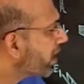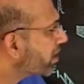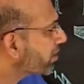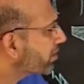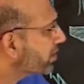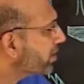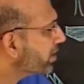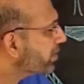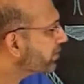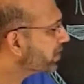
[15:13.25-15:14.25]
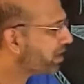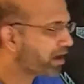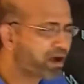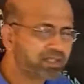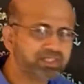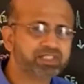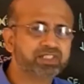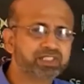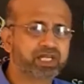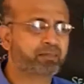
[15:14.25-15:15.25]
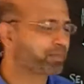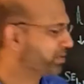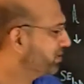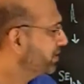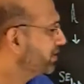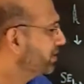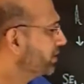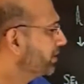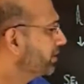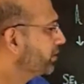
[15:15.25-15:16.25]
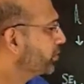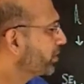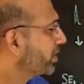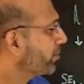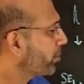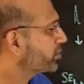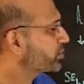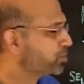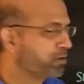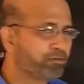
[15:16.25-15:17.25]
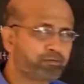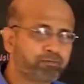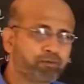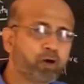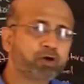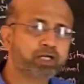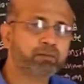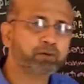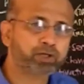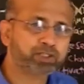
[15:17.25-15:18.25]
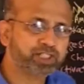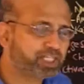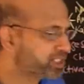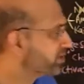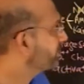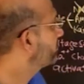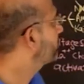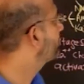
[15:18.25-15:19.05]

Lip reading: are the last step during the process of long-term potentiation.